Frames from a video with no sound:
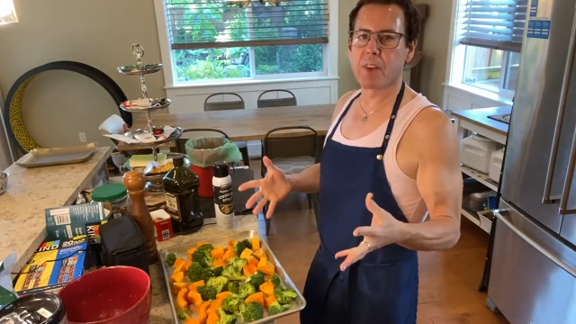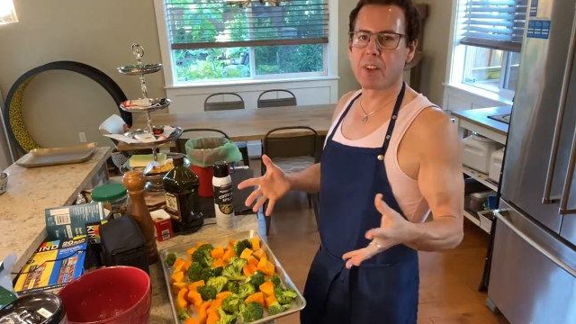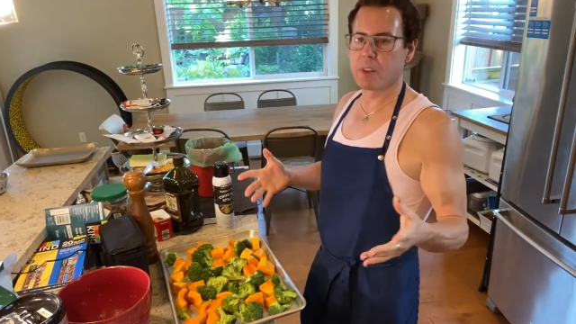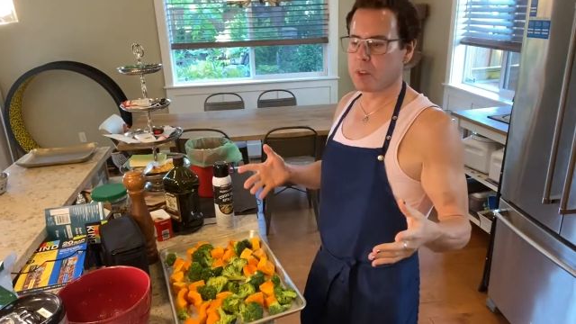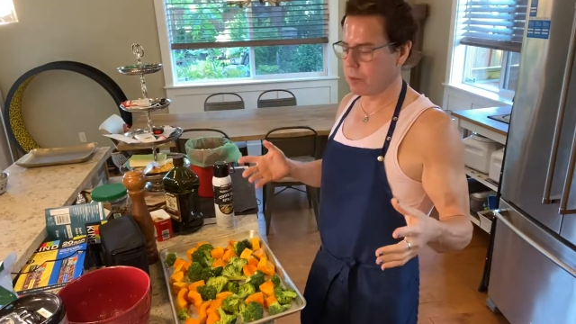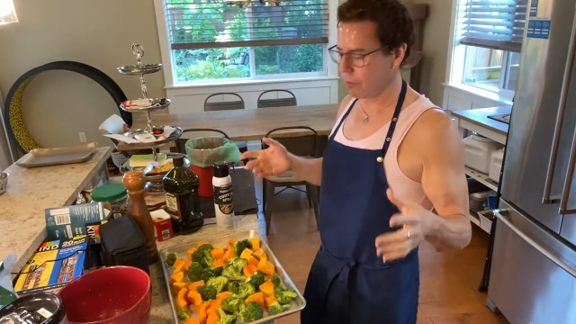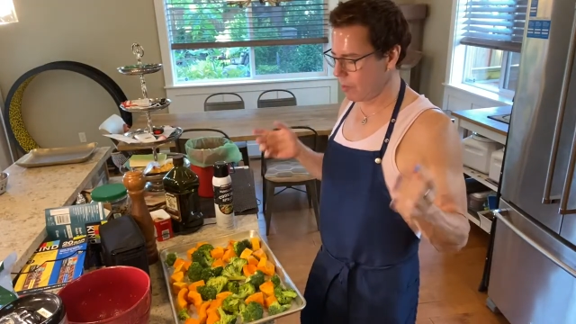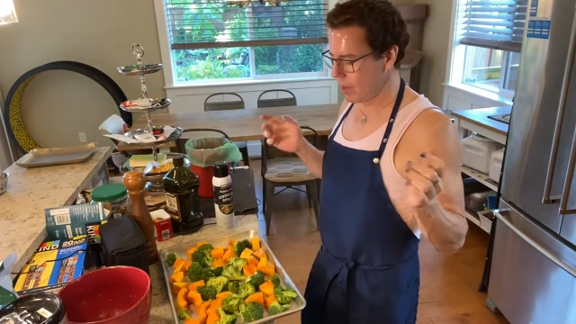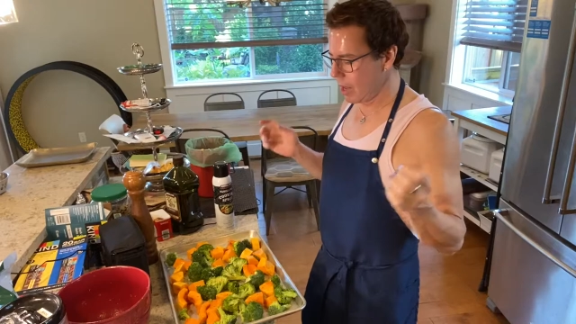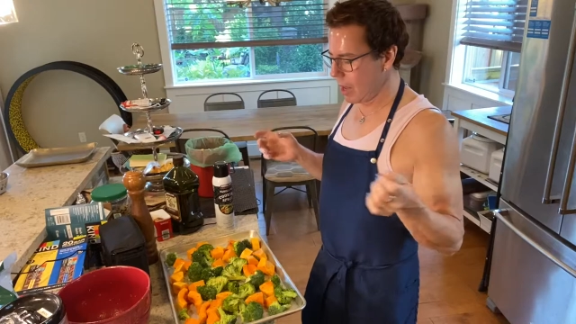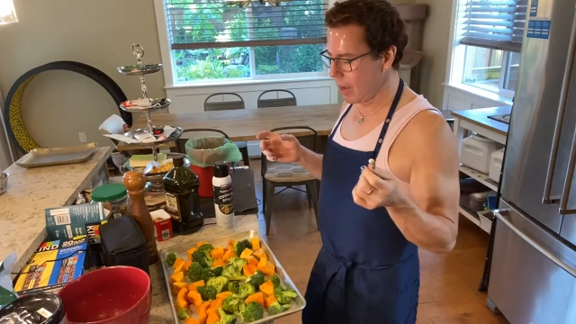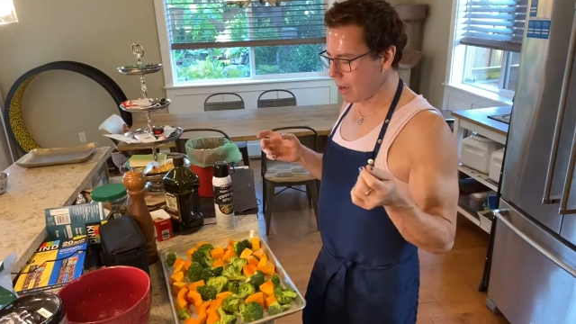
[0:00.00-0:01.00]
in
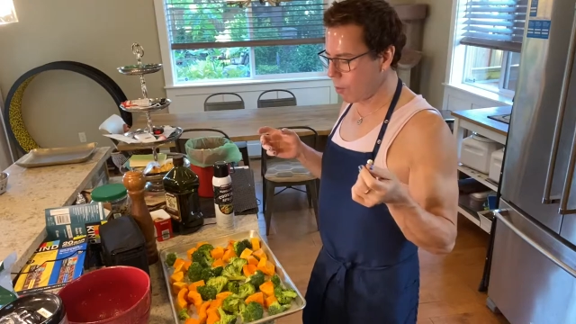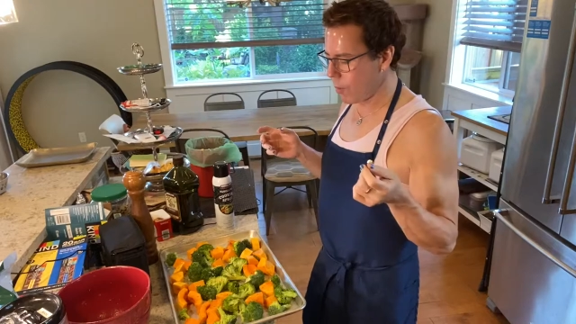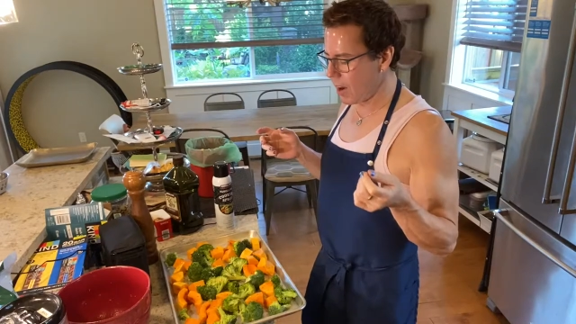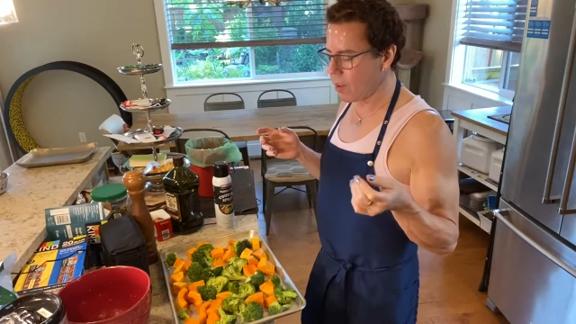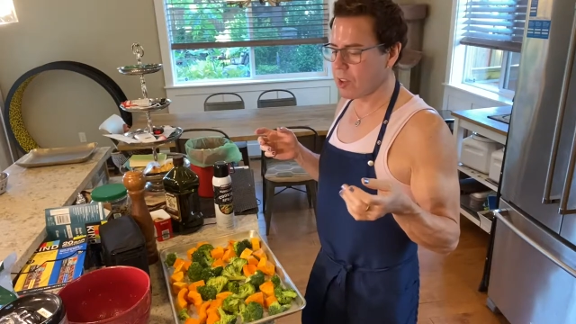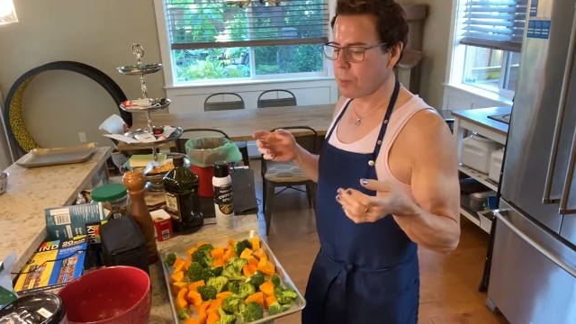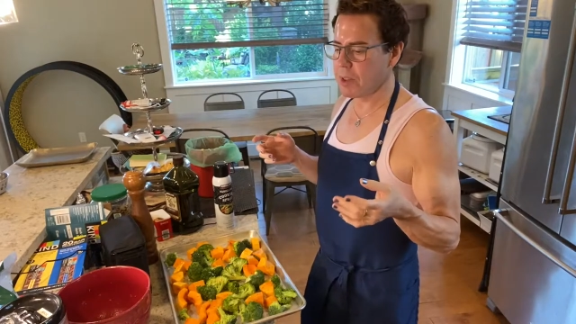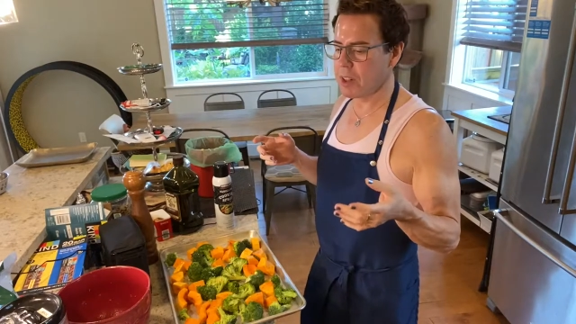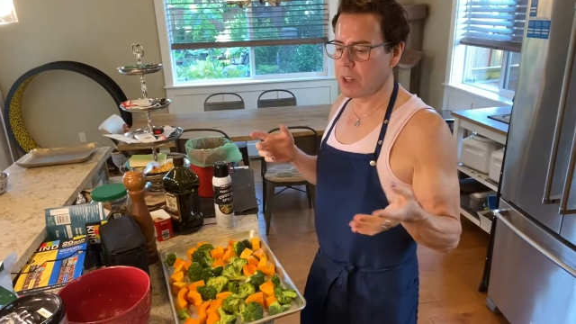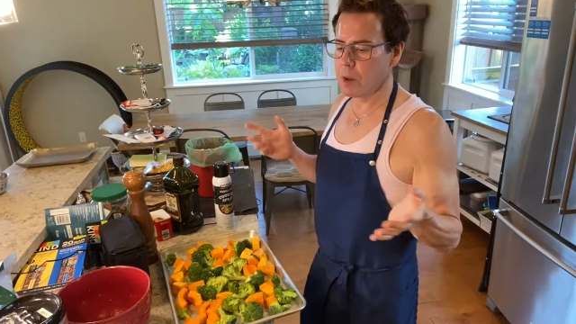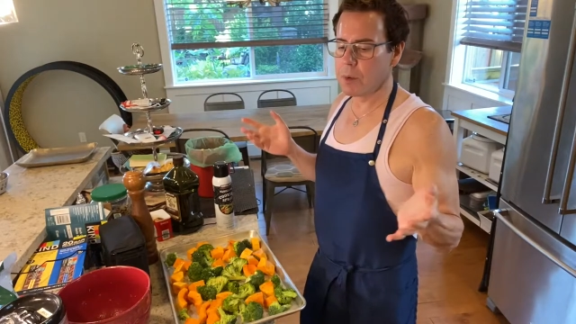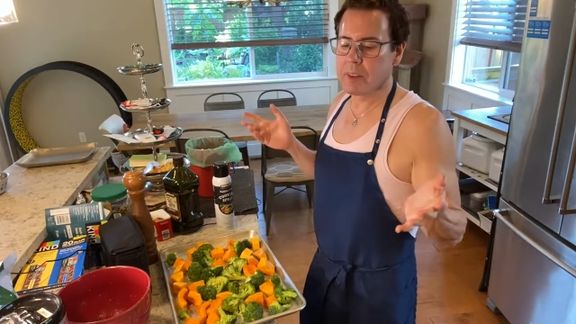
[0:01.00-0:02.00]
creating something
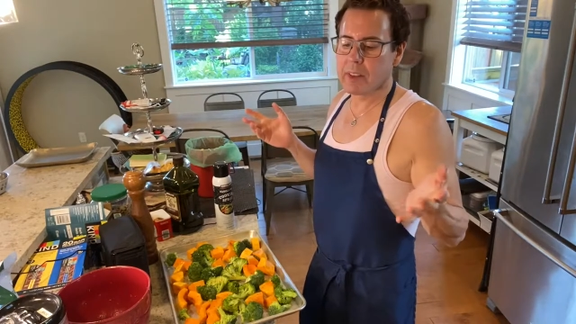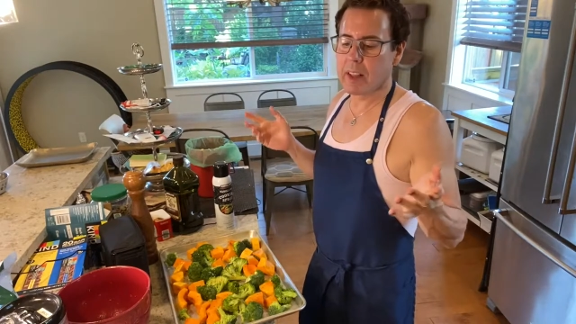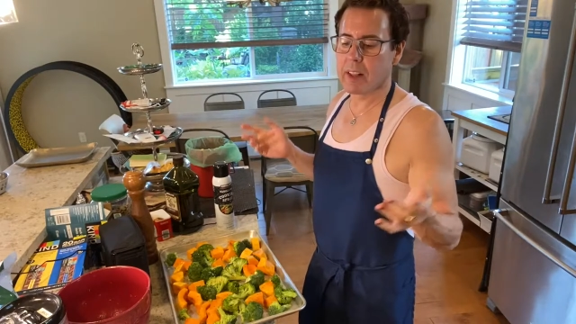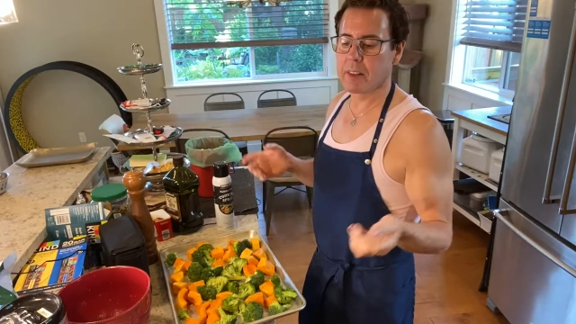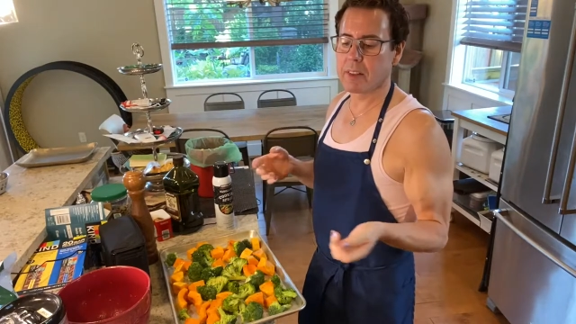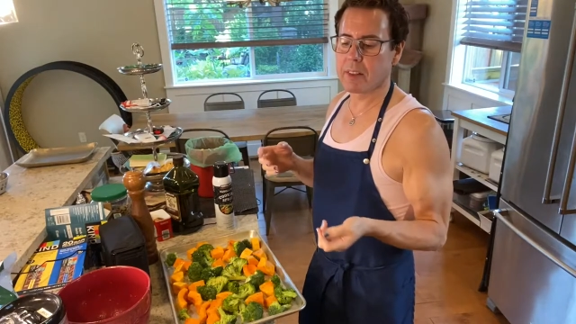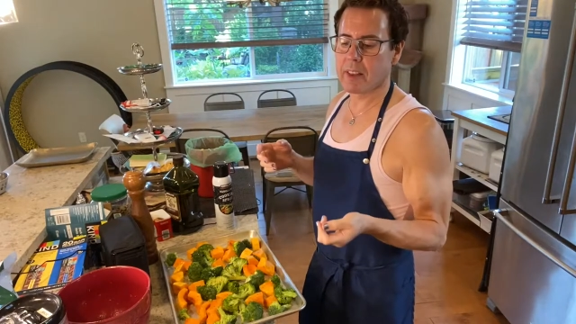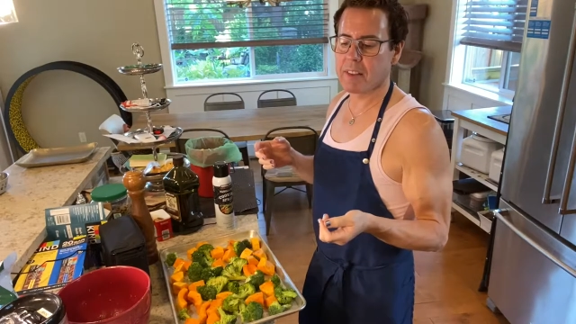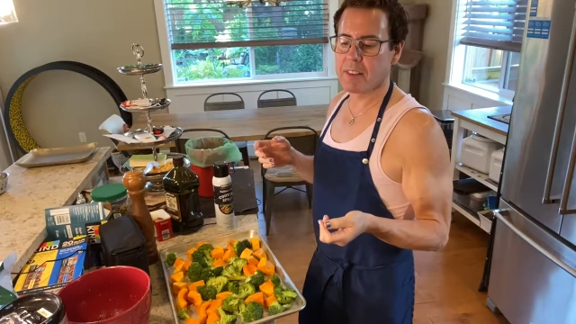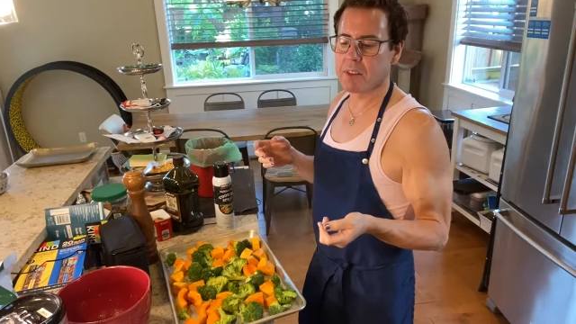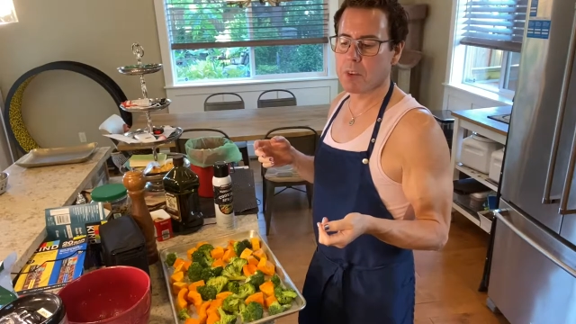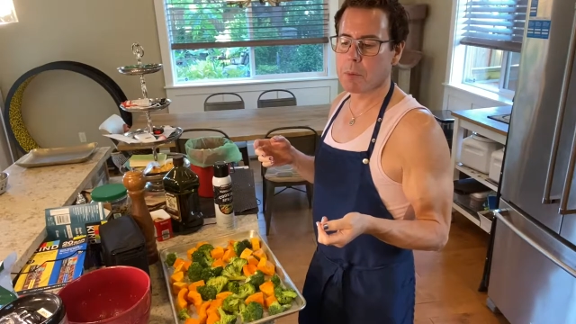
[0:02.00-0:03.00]
new and,
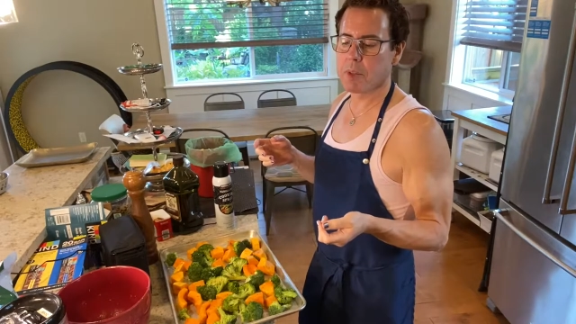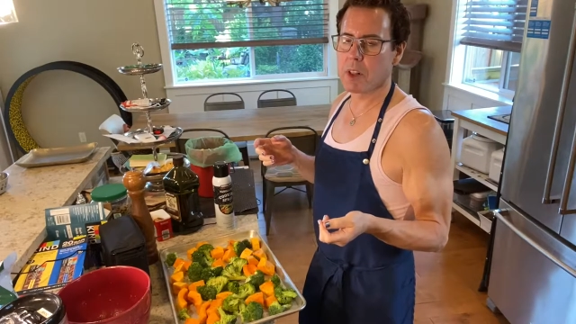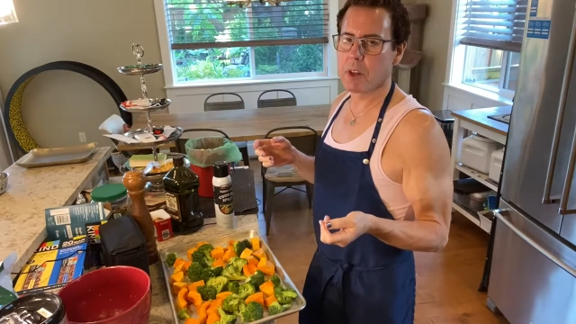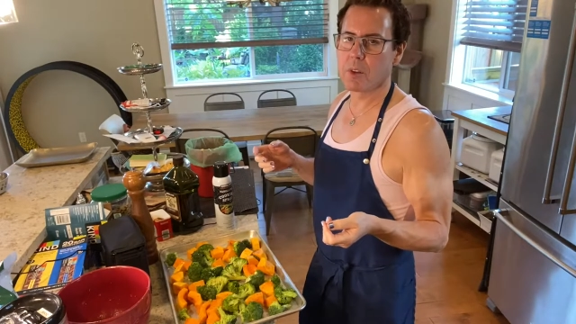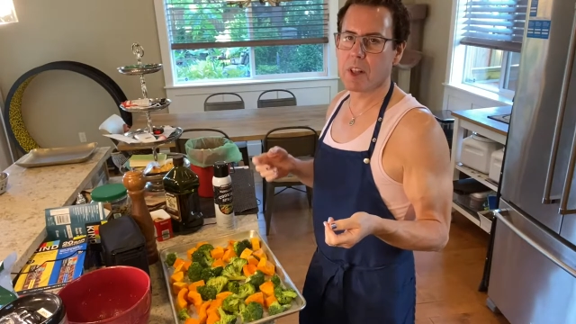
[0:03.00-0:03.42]
tasting something new.